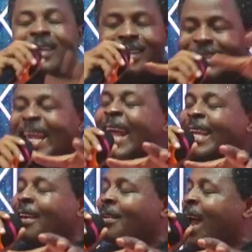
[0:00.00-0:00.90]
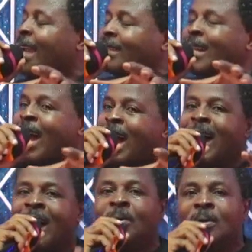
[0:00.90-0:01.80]
Take it right
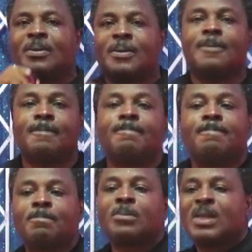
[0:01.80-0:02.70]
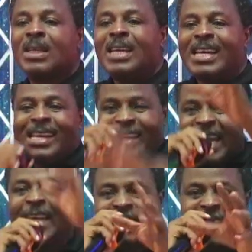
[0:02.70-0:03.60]
now.
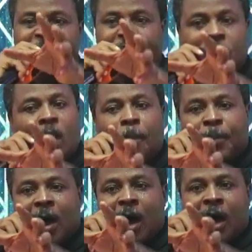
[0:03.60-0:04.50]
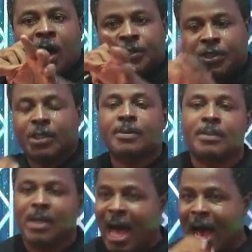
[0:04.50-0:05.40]
It is your portion.
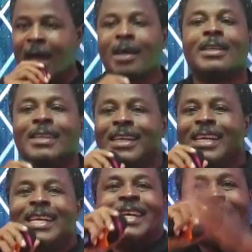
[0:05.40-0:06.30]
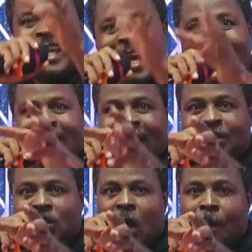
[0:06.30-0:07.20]
Ah, it
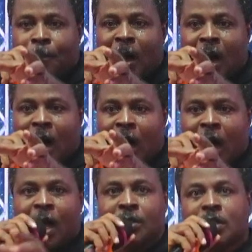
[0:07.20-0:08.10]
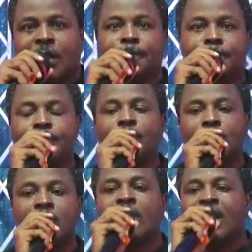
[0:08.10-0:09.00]
is your portion.
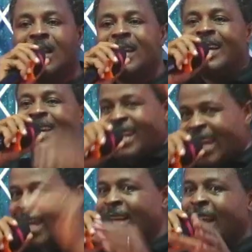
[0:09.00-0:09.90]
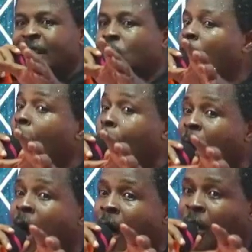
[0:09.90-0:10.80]
It is your
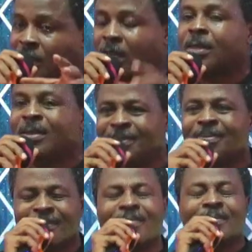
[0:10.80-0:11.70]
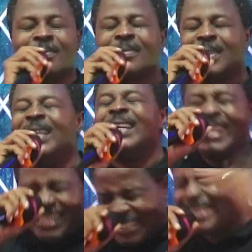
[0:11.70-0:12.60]

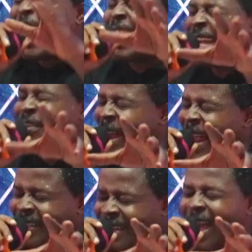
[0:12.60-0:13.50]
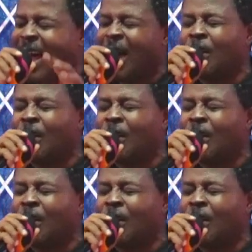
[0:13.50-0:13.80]
portion. Take it right now.